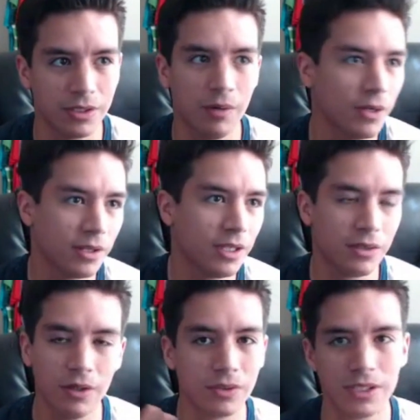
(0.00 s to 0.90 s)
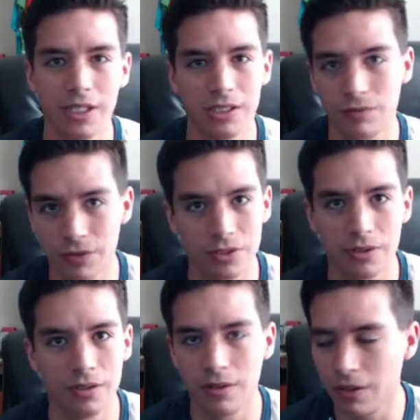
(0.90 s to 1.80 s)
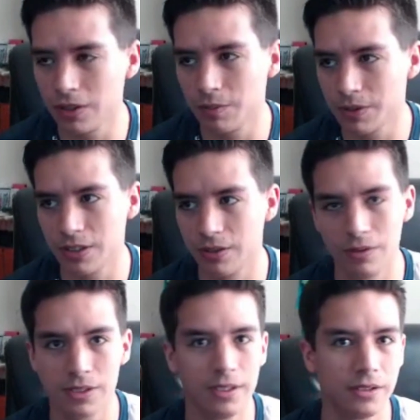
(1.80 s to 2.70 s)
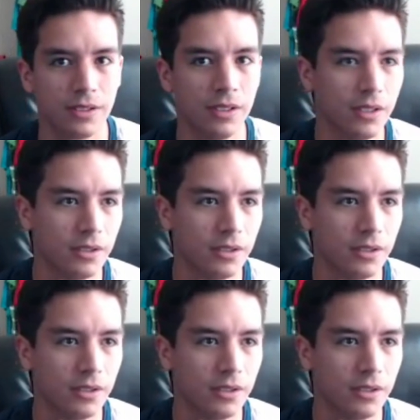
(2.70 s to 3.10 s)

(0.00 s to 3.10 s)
So I want to thank those guys for sure, 100% those guys.